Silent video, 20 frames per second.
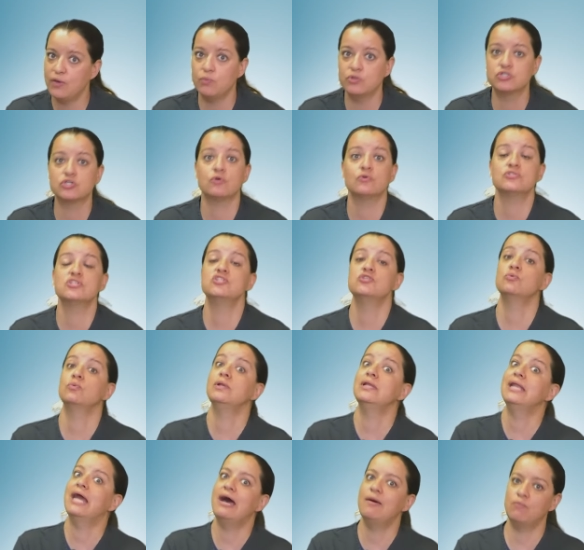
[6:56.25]
which goes into a
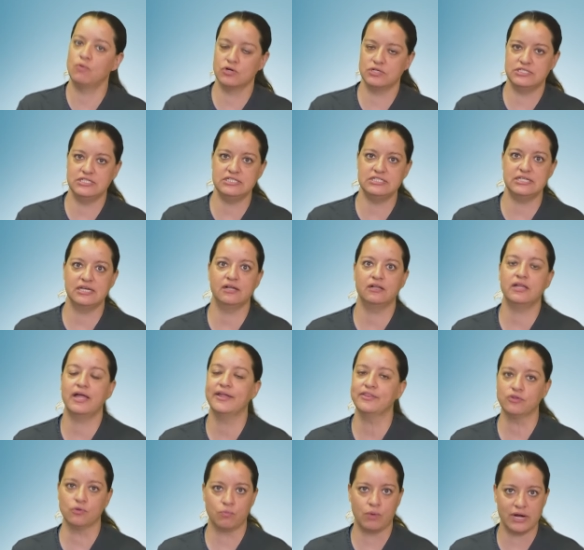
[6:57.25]
lot more detail
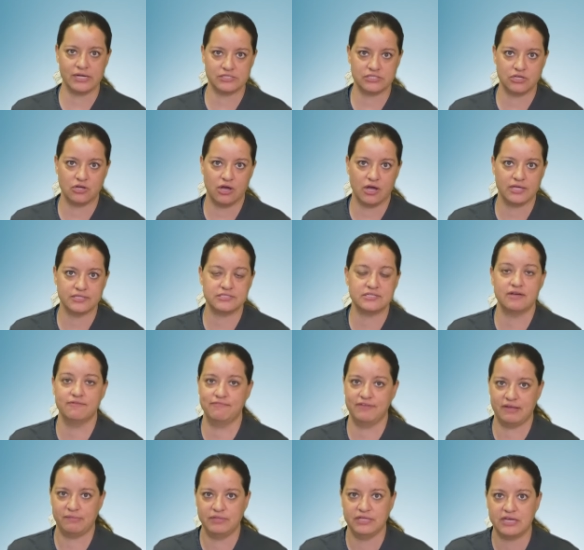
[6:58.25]
on the rising cost
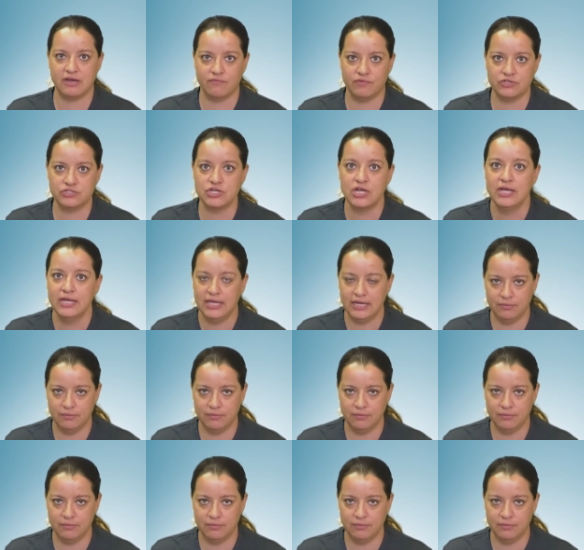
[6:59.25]
of family coverage